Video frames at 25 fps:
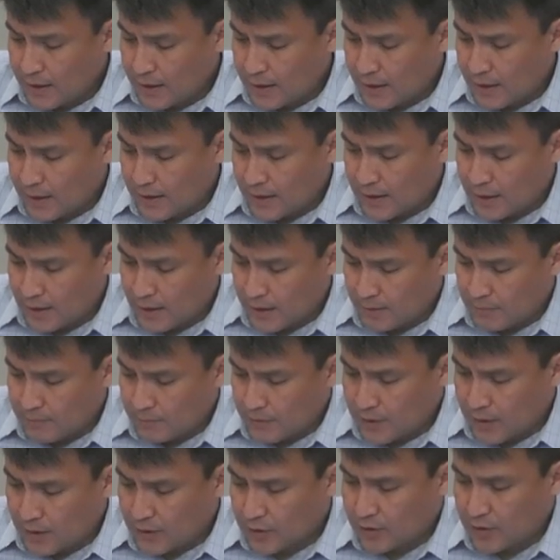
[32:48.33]
and
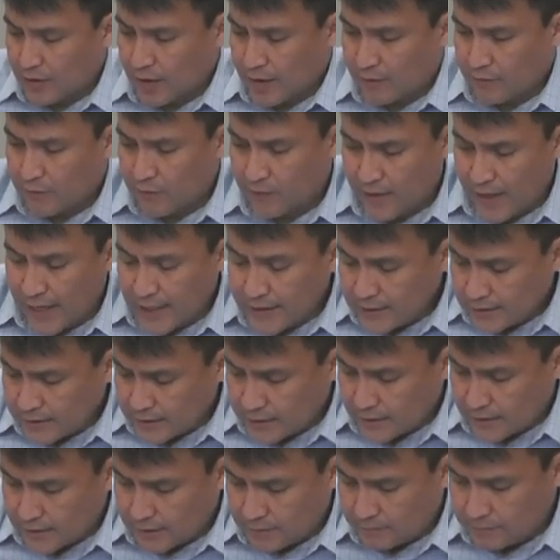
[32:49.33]
Dr. Conrad for that,
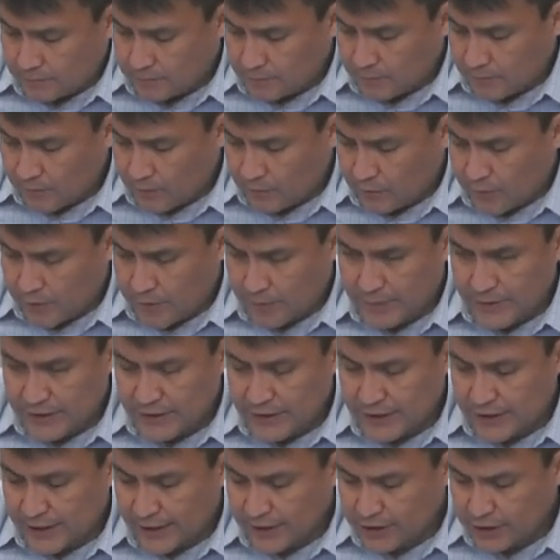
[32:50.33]
for your
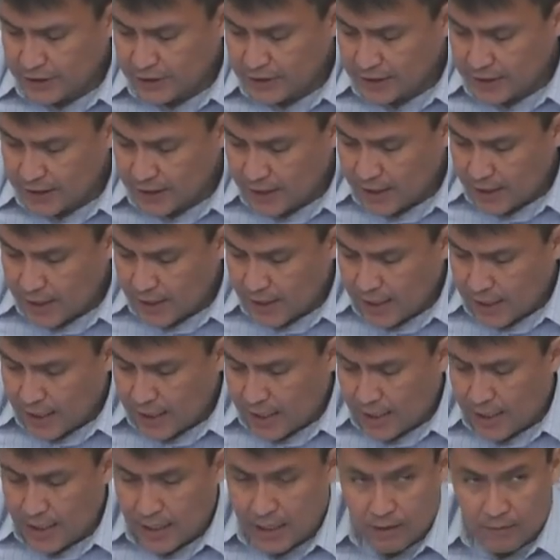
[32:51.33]
presentation.
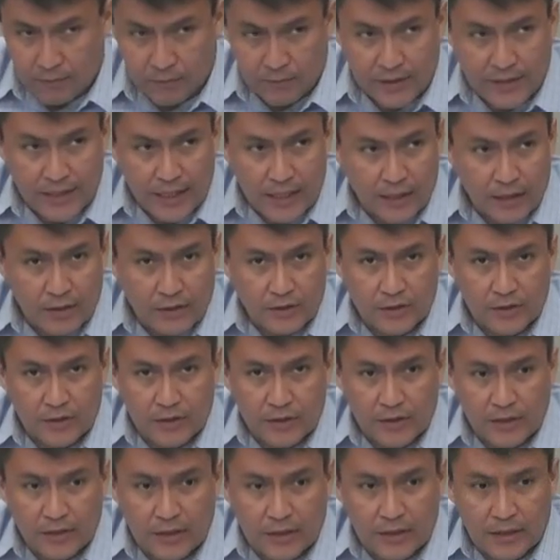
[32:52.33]
With that, I'll
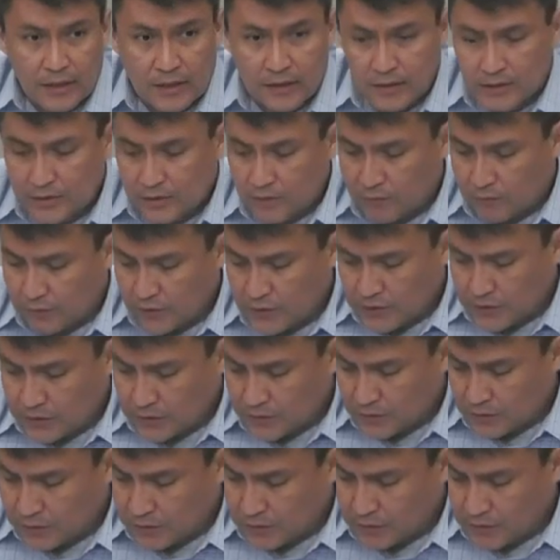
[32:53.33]
turn this over
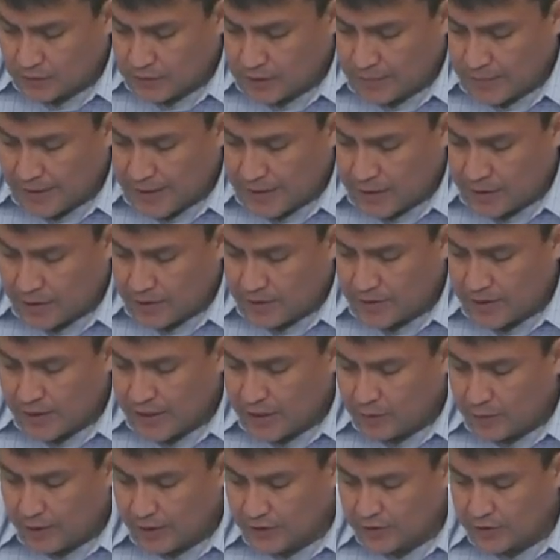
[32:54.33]
to committee. Are there any
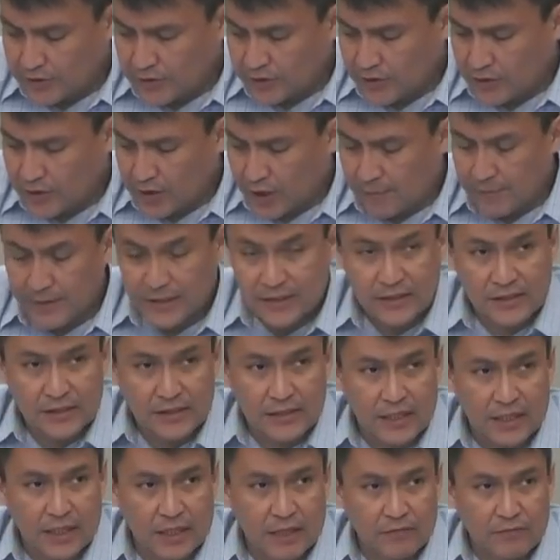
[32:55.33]
questions or comments
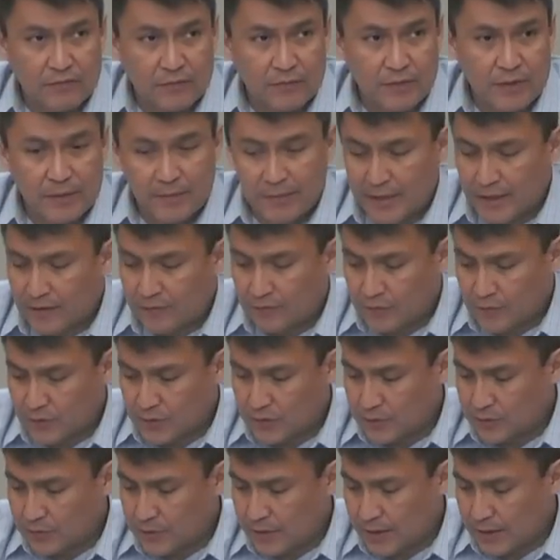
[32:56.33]
from committee
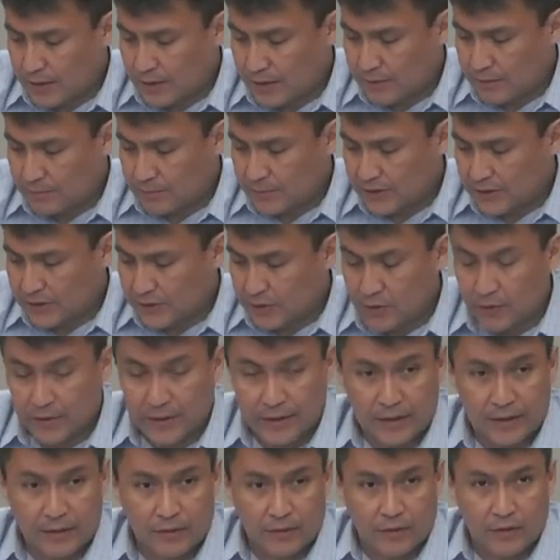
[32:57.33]
to Mr.
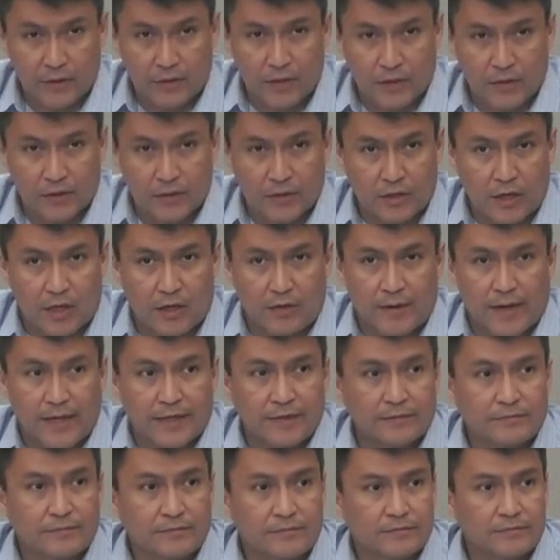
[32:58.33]
Loing or Dr.
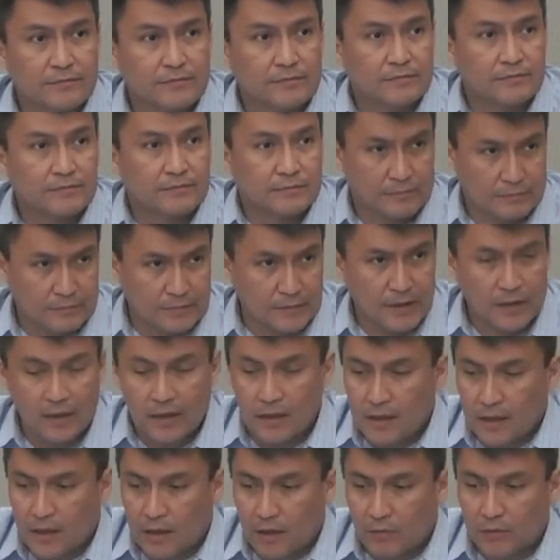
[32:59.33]
Conrad?
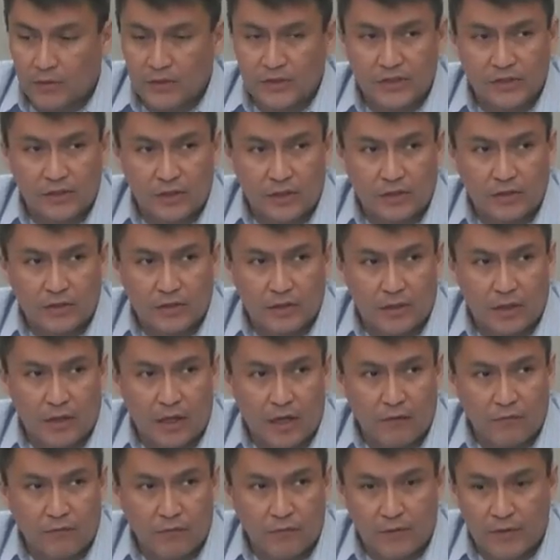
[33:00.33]
We'll start
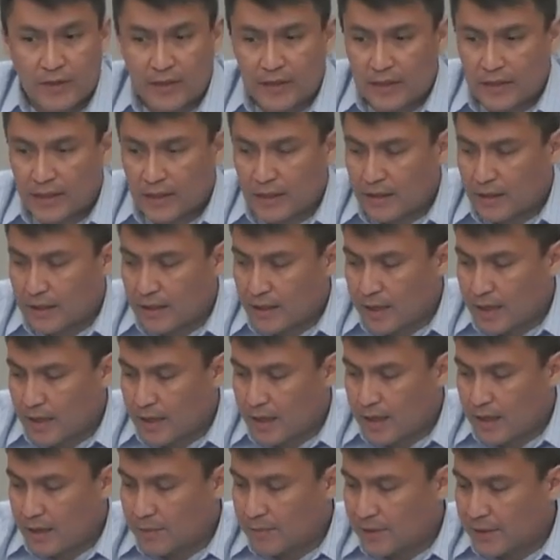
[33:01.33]
off with
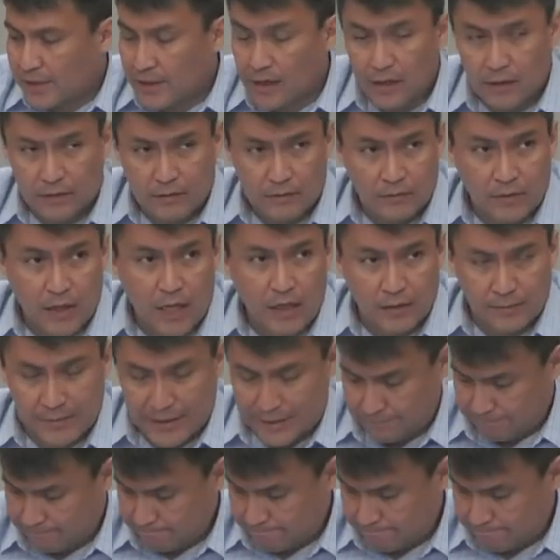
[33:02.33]
Emily Knockleby.